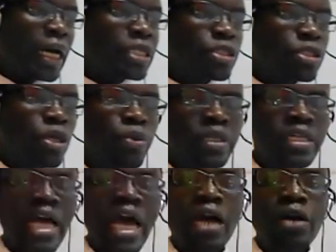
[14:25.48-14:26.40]
So
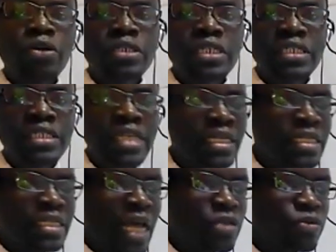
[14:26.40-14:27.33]
with diagnostic
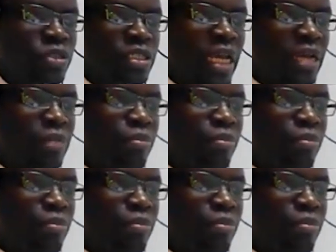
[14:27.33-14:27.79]
tests, as we said,